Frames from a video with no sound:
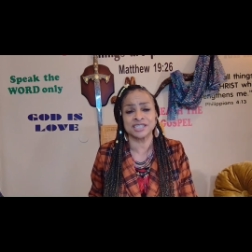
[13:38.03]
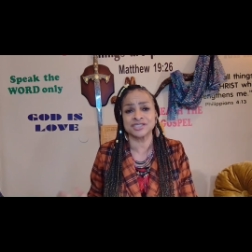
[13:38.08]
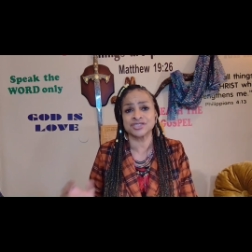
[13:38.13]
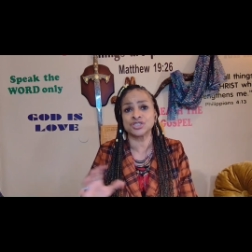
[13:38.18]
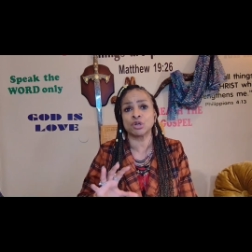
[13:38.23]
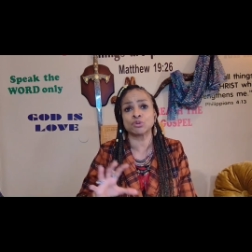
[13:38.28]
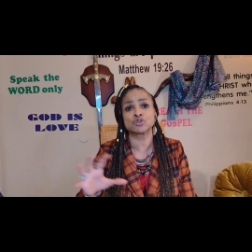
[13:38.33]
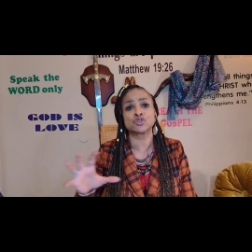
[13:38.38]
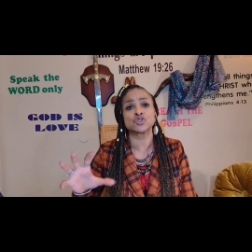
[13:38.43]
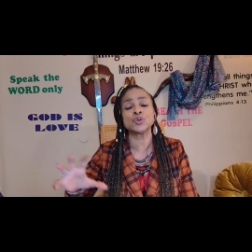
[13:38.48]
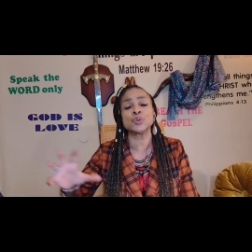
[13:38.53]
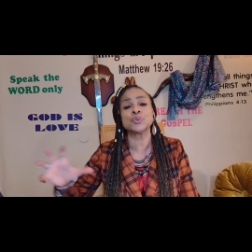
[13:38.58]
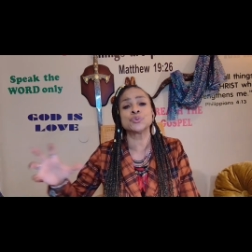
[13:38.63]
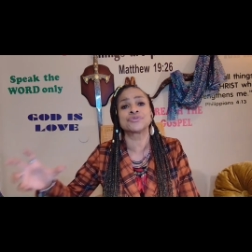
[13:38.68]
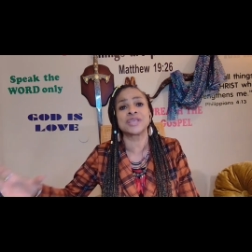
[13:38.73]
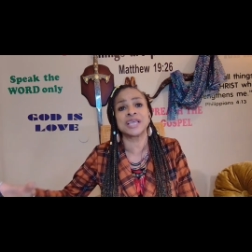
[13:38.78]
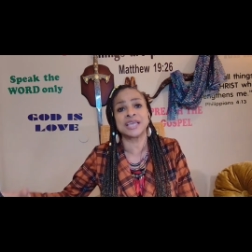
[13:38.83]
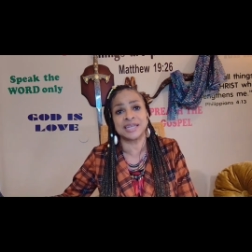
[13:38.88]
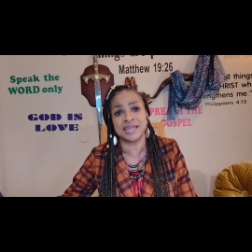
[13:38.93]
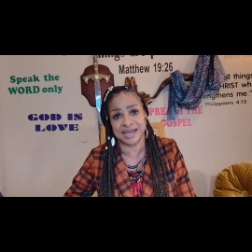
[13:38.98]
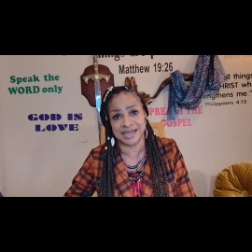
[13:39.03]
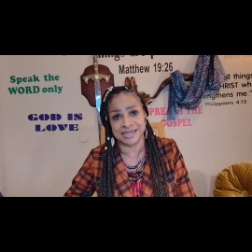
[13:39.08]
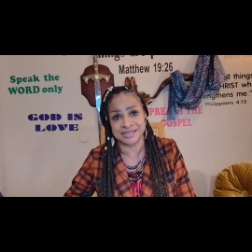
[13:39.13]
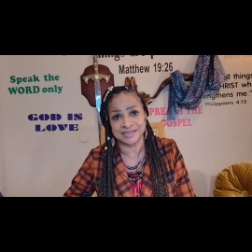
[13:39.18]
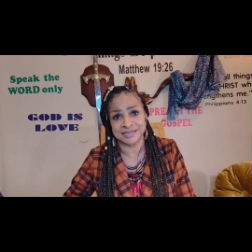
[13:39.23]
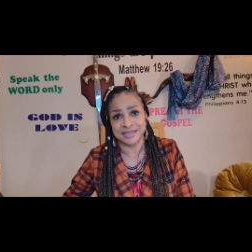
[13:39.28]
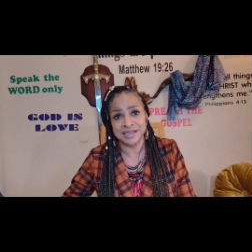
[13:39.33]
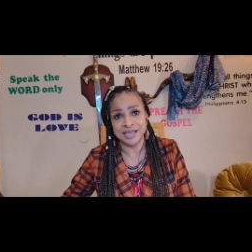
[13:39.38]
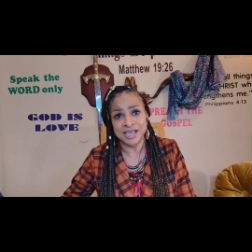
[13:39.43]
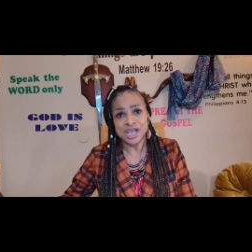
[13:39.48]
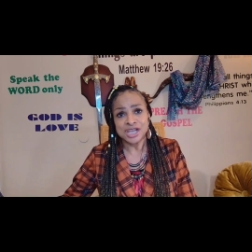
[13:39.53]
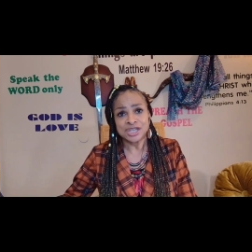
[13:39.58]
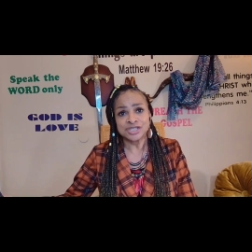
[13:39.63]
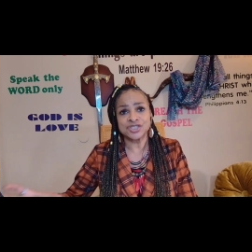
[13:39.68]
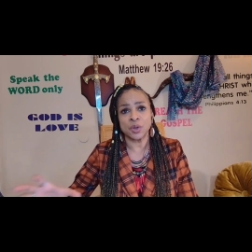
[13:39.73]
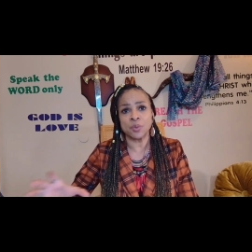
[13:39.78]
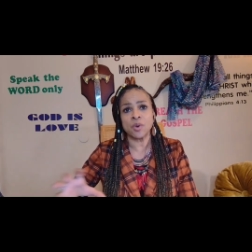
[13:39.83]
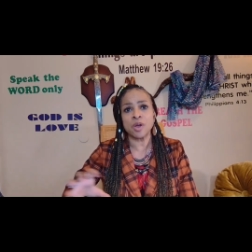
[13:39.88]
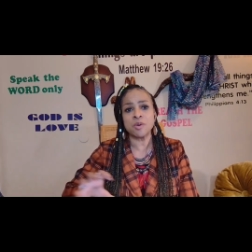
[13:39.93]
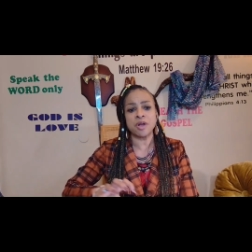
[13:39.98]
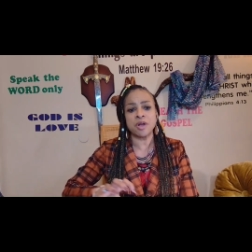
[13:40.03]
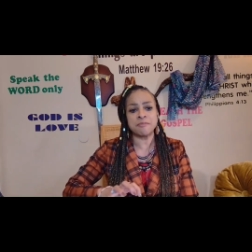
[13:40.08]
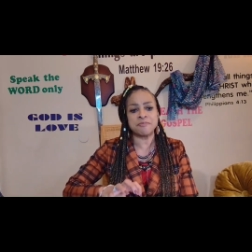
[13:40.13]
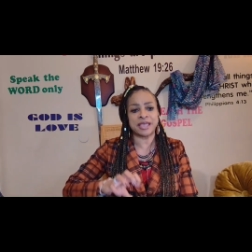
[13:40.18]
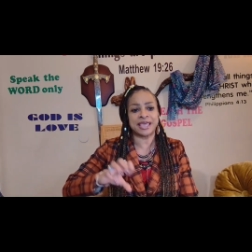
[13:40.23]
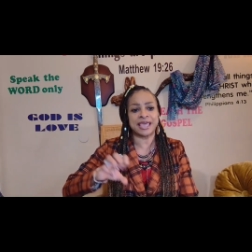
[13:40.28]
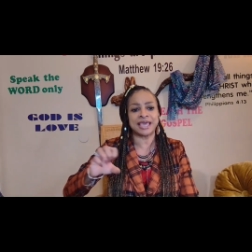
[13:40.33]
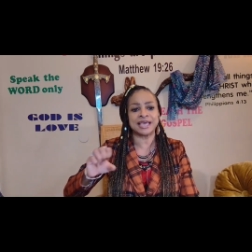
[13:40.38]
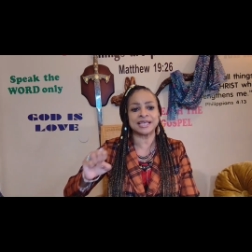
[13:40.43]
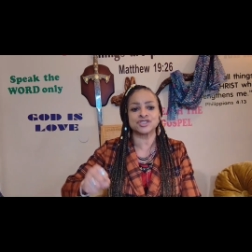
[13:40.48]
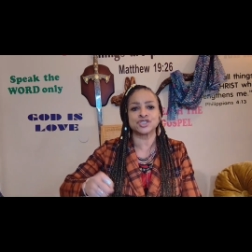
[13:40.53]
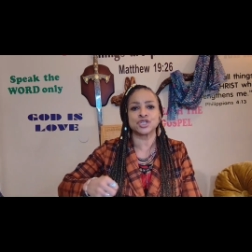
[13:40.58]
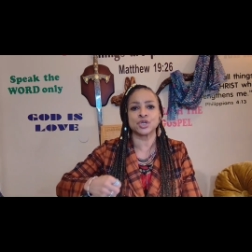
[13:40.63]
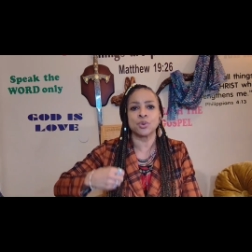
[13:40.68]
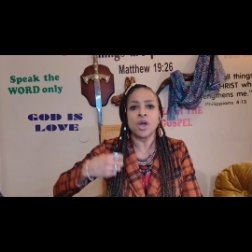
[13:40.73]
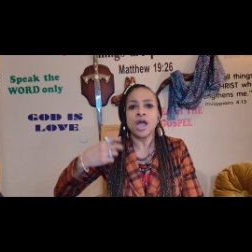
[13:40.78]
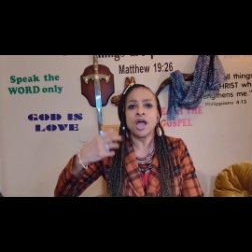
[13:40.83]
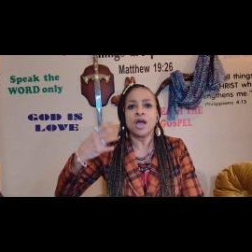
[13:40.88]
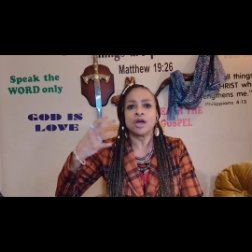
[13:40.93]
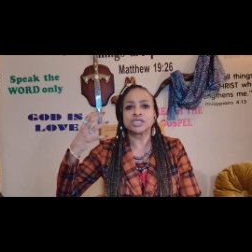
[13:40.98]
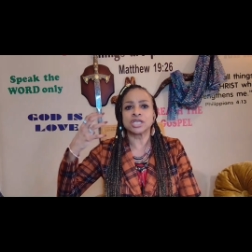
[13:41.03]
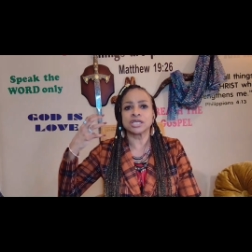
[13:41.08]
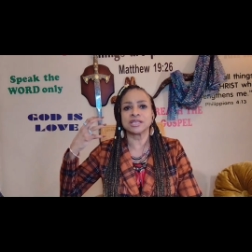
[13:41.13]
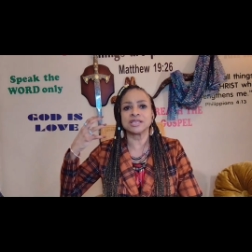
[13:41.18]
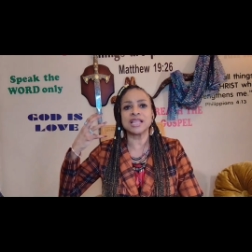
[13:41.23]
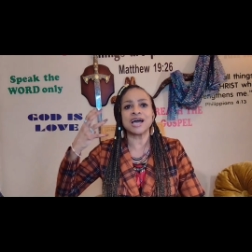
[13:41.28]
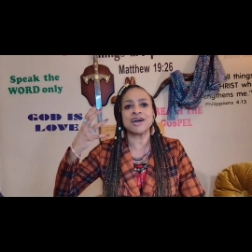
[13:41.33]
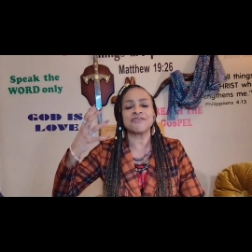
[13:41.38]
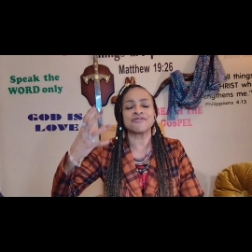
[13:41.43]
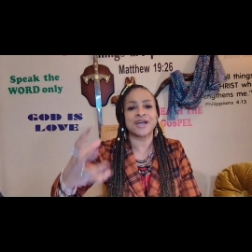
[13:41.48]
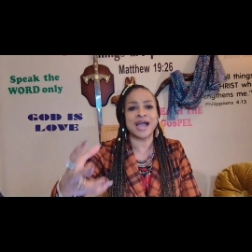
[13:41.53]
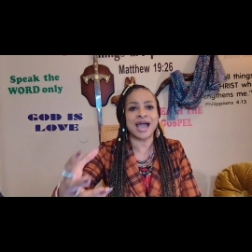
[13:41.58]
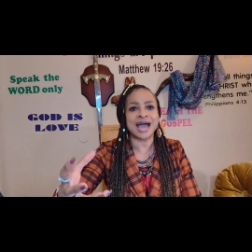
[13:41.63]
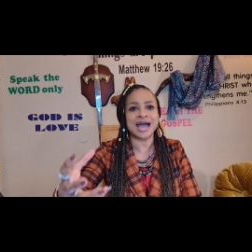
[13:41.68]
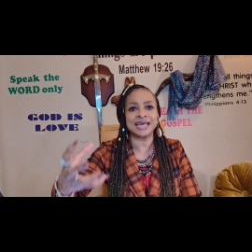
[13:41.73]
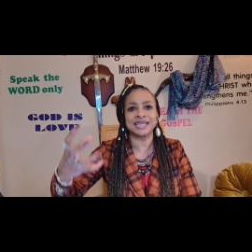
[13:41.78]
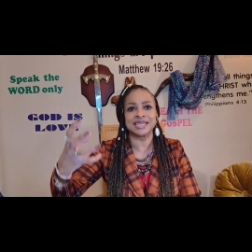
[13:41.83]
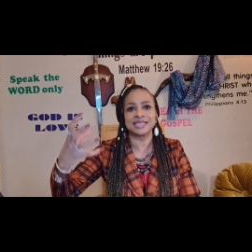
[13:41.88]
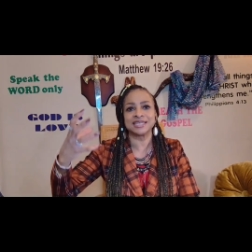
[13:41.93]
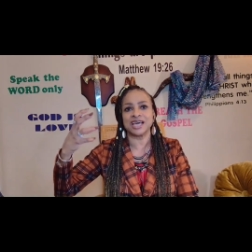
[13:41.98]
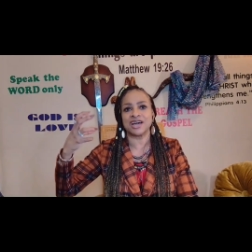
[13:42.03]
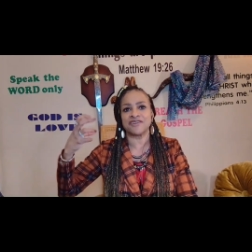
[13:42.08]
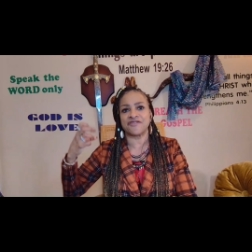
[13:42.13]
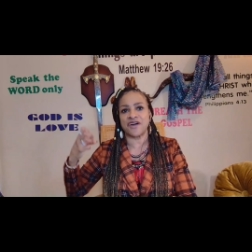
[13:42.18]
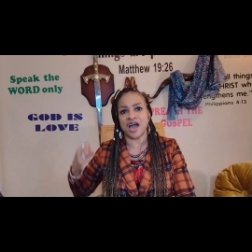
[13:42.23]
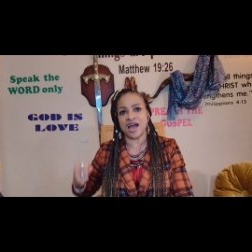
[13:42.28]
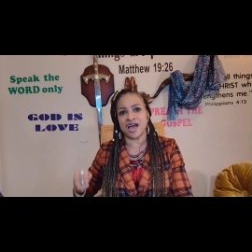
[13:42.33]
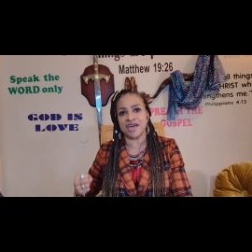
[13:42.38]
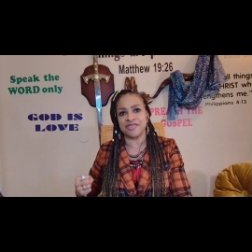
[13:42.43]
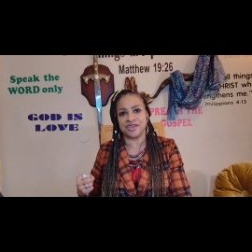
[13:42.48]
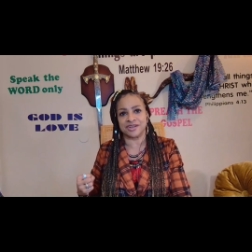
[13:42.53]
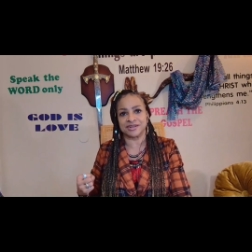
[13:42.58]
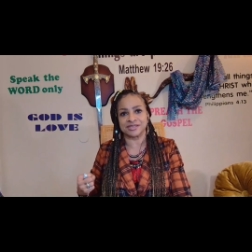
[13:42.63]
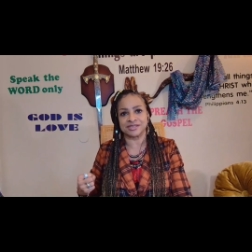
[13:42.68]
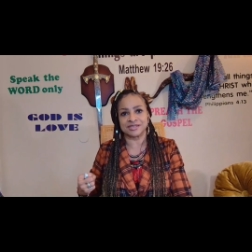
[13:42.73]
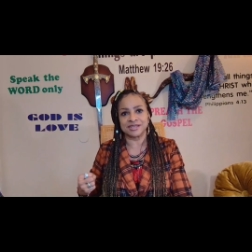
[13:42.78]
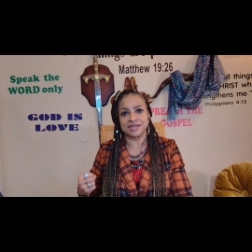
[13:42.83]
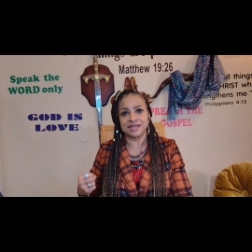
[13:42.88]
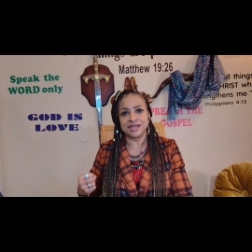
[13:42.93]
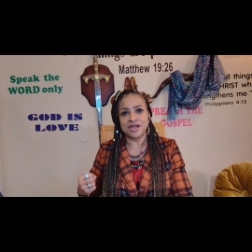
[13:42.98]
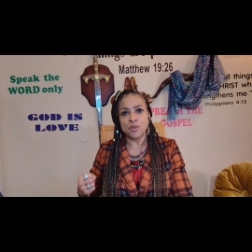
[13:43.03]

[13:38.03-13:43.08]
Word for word: There's no truth in us. So when we begin to love God and love others,